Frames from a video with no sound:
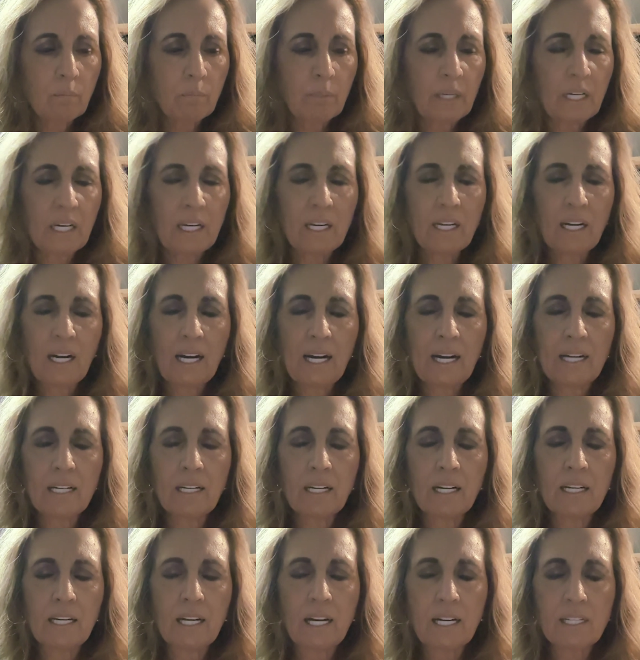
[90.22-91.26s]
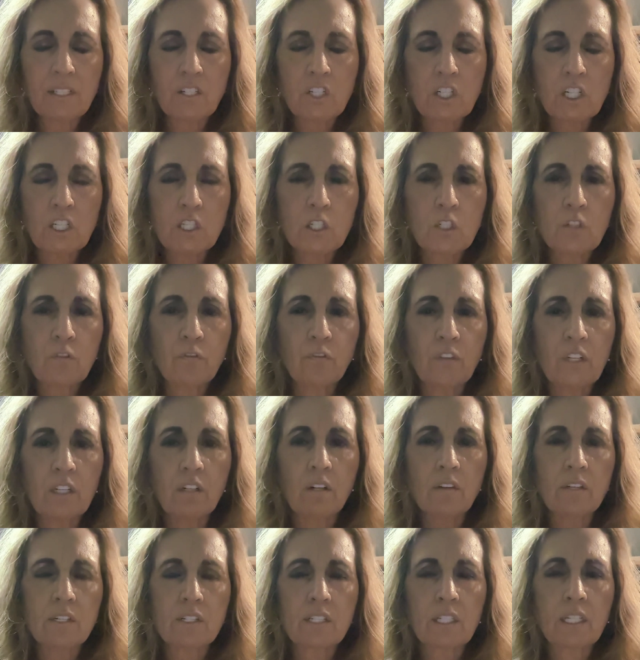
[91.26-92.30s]
but it, I I just
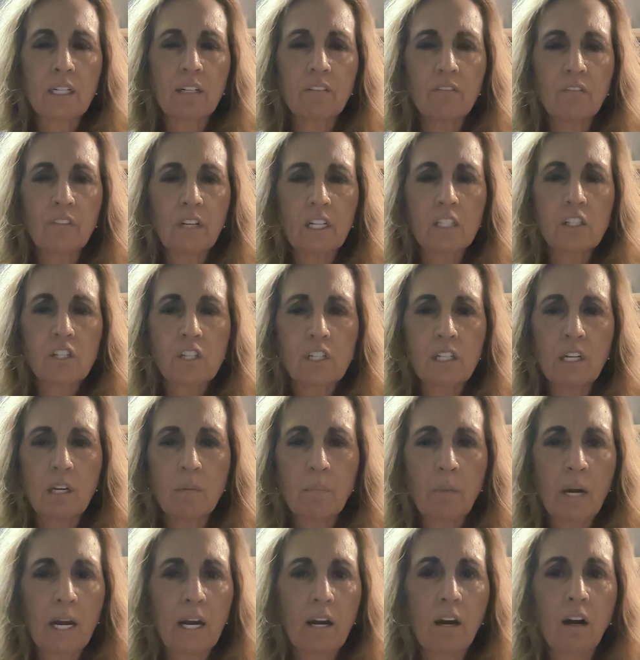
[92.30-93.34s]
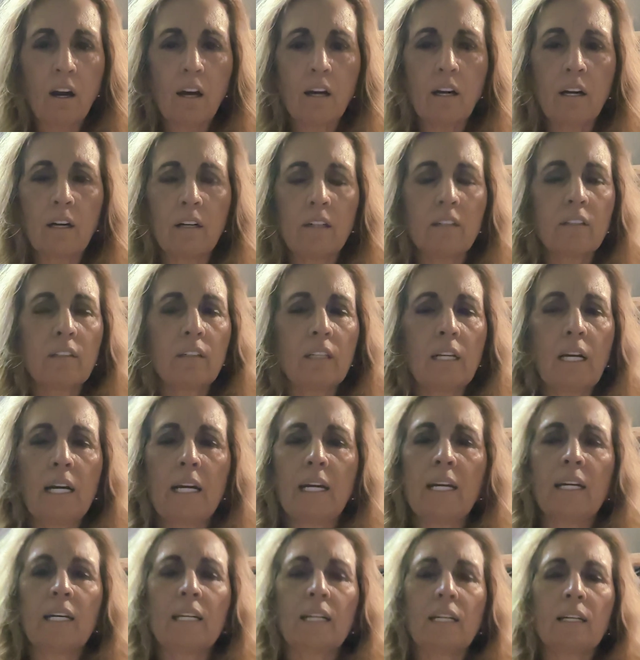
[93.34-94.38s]
feel this conviction in my heart
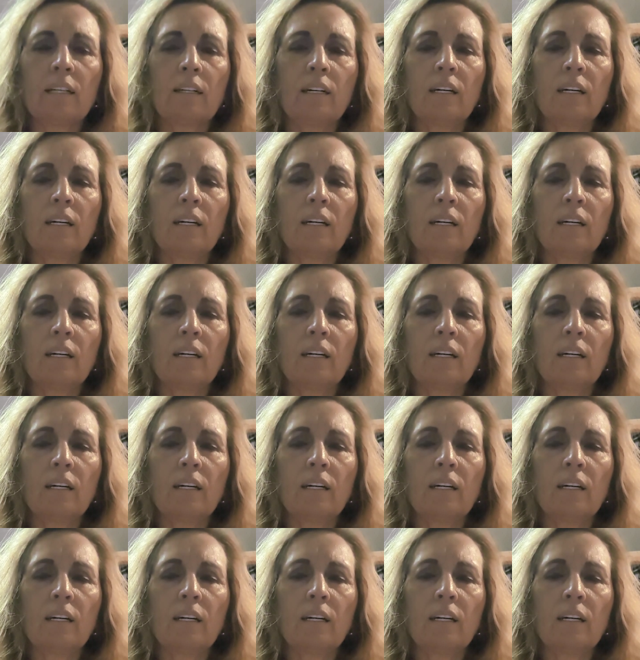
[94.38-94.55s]
like